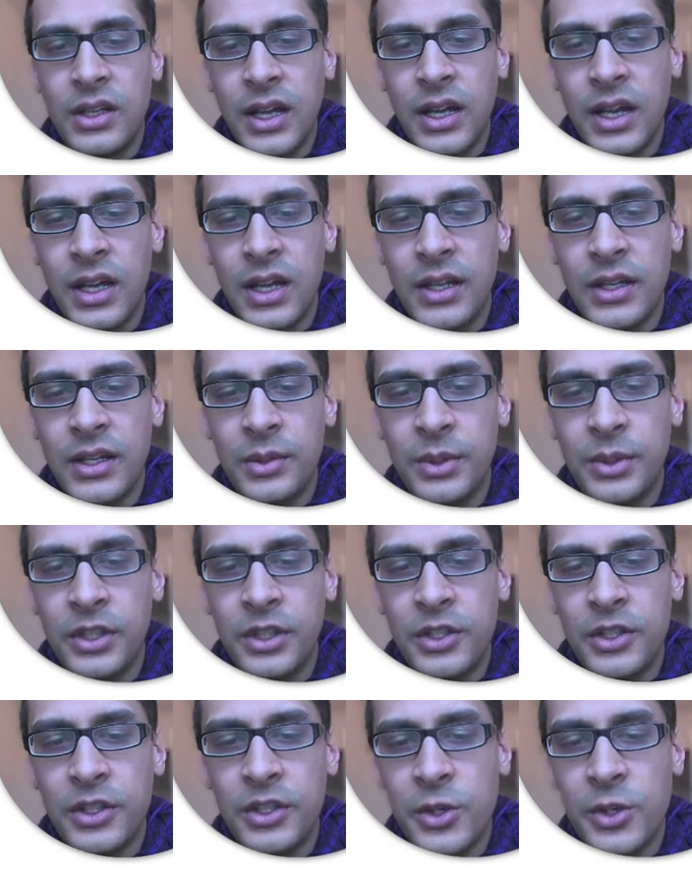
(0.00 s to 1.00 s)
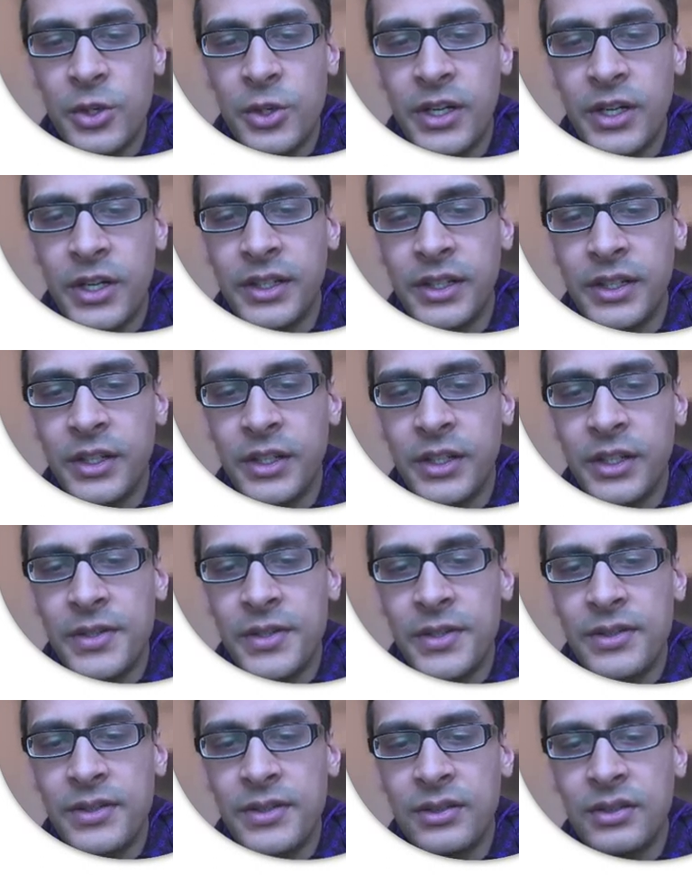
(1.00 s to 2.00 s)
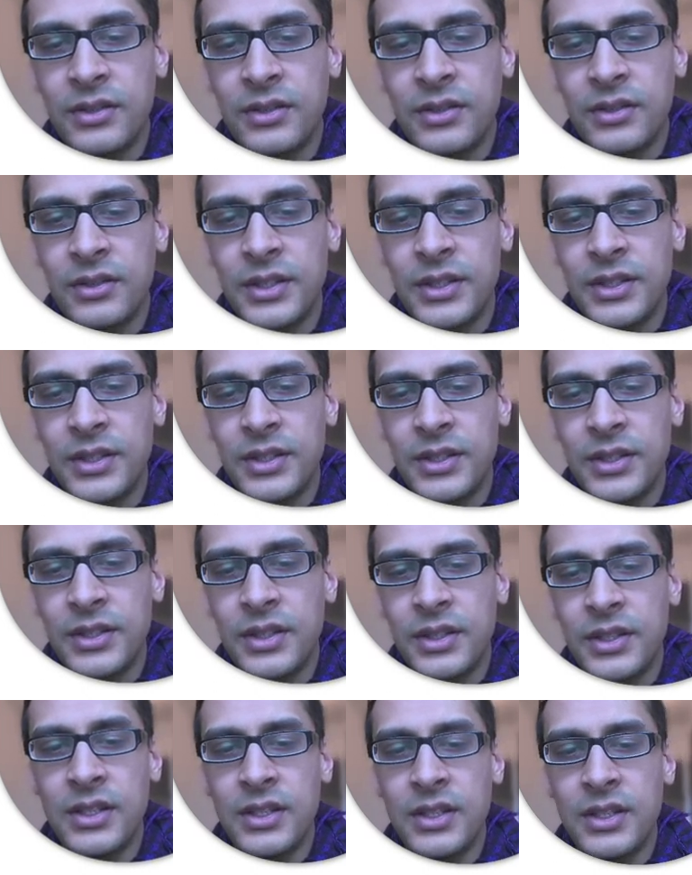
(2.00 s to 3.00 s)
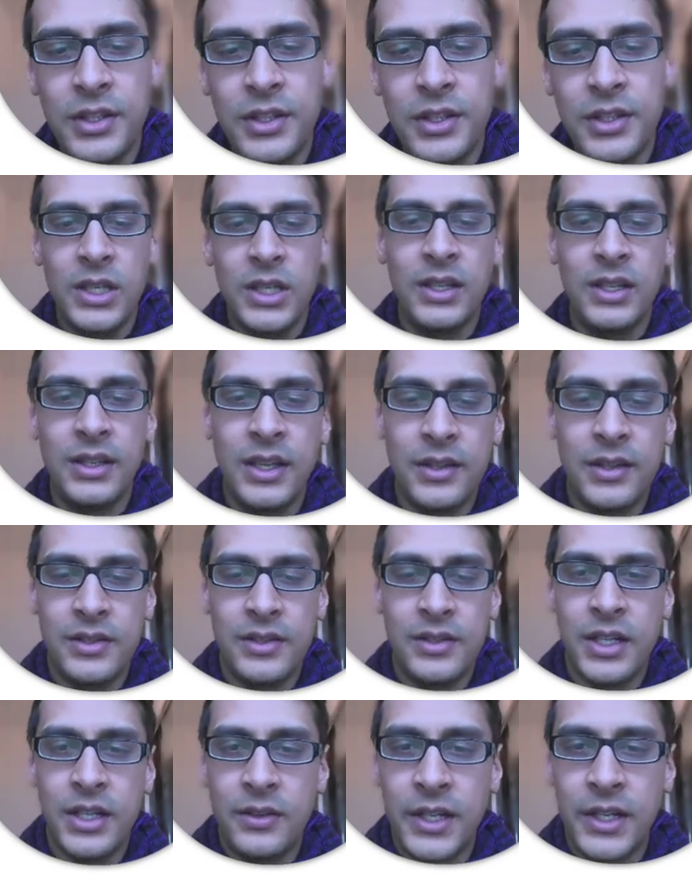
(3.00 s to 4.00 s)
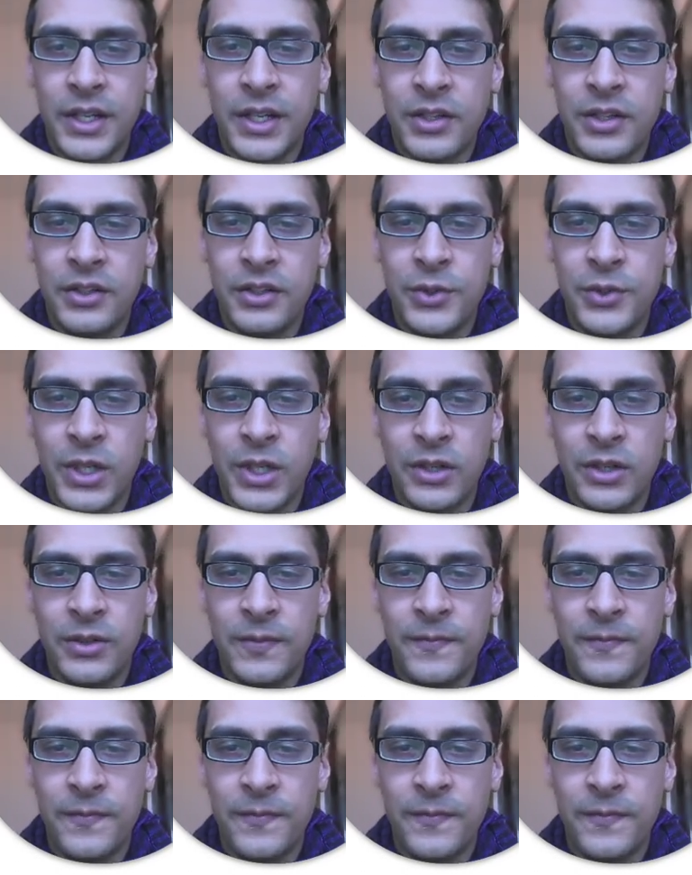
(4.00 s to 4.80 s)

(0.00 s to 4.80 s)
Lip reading: And I'm going to draw an arc that goes, let's continue it in the other direction as well.